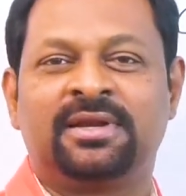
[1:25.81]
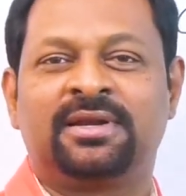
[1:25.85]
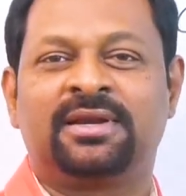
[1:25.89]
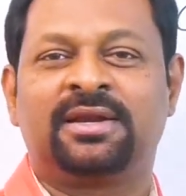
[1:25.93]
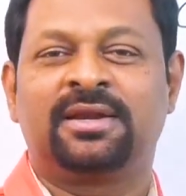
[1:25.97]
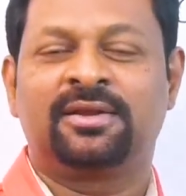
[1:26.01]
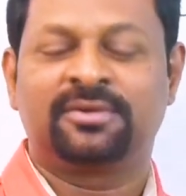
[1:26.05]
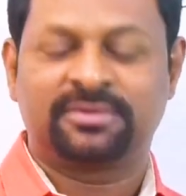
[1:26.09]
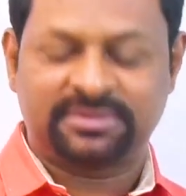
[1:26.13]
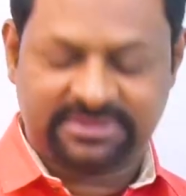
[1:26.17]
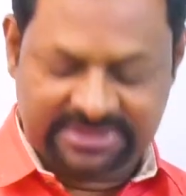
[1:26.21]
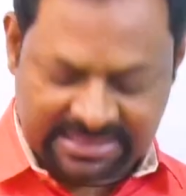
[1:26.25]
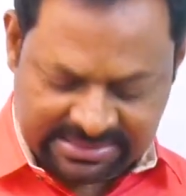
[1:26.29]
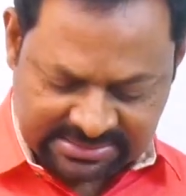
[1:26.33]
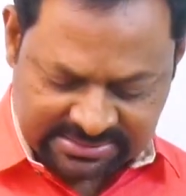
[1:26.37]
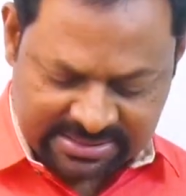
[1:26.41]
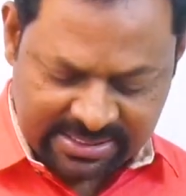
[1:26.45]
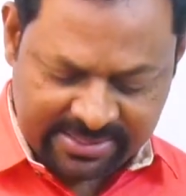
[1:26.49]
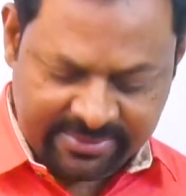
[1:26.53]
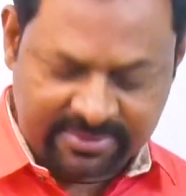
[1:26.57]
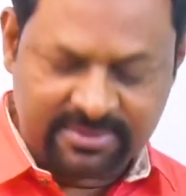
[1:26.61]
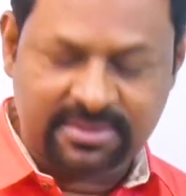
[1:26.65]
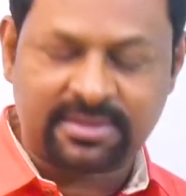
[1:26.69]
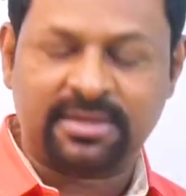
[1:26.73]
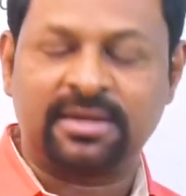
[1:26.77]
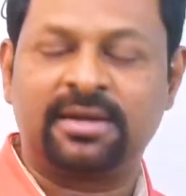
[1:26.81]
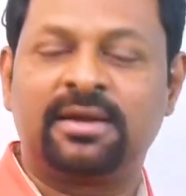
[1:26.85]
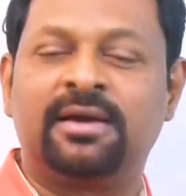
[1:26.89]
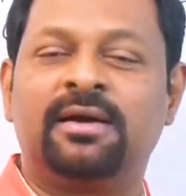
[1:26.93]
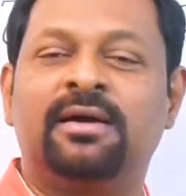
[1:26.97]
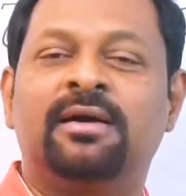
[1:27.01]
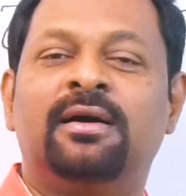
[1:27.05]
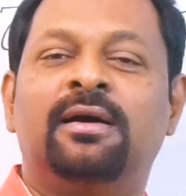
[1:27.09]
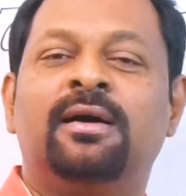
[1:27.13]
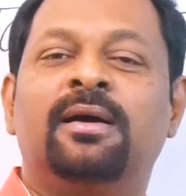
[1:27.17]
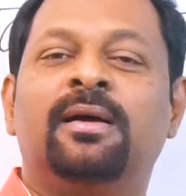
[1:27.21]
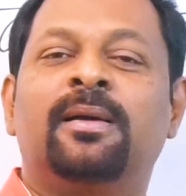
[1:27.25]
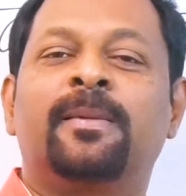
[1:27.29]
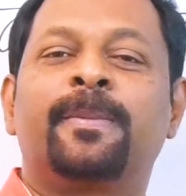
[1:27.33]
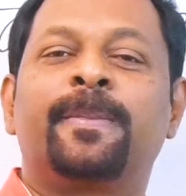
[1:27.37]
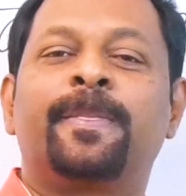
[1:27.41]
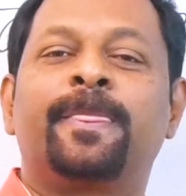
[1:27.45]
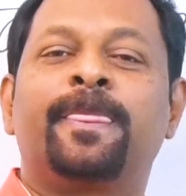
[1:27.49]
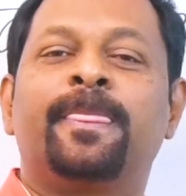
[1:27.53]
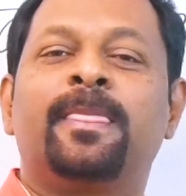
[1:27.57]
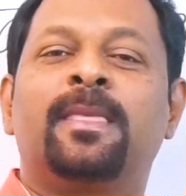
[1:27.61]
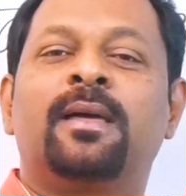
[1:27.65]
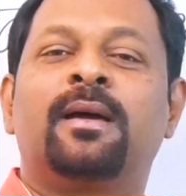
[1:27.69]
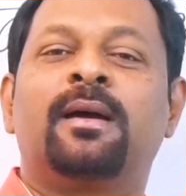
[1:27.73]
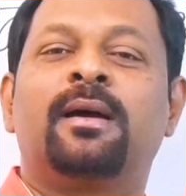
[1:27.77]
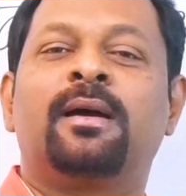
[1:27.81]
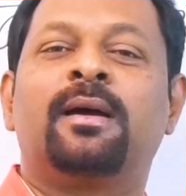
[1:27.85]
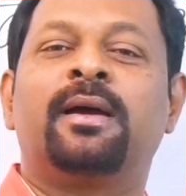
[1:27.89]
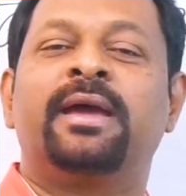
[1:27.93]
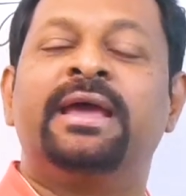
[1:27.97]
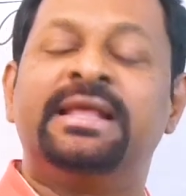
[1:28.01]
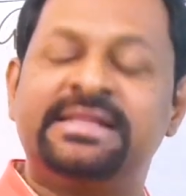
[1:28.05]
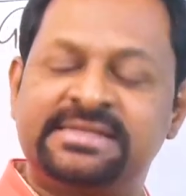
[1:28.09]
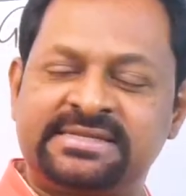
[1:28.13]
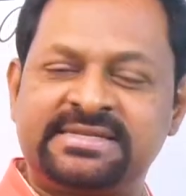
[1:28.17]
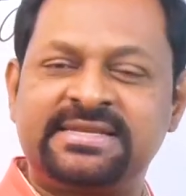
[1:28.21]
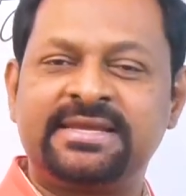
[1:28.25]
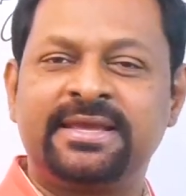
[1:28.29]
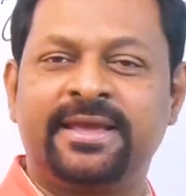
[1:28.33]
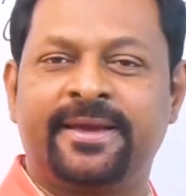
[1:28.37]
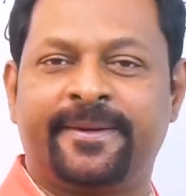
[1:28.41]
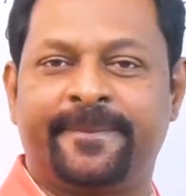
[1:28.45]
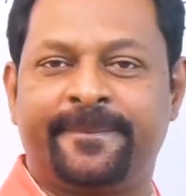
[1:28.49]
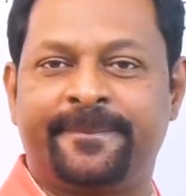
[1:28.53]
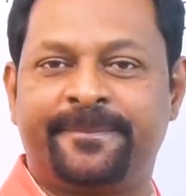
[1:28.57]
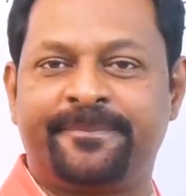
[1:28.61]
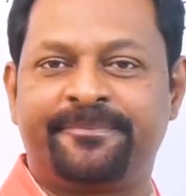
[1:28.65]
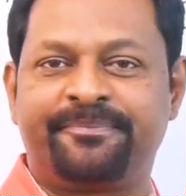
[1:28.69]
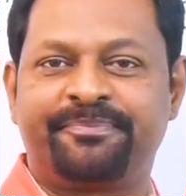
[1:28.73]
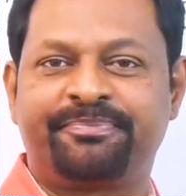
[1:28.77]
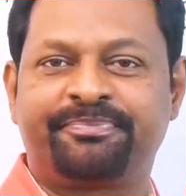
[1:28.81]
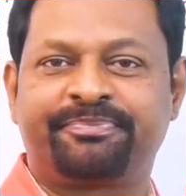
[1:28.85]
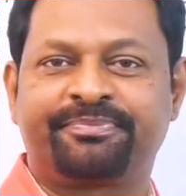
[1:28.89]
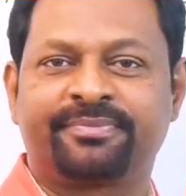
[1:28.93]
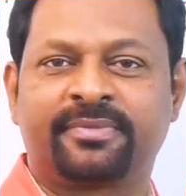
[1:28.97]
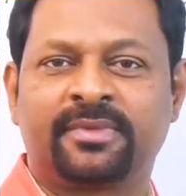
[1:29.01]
Now just like LCM,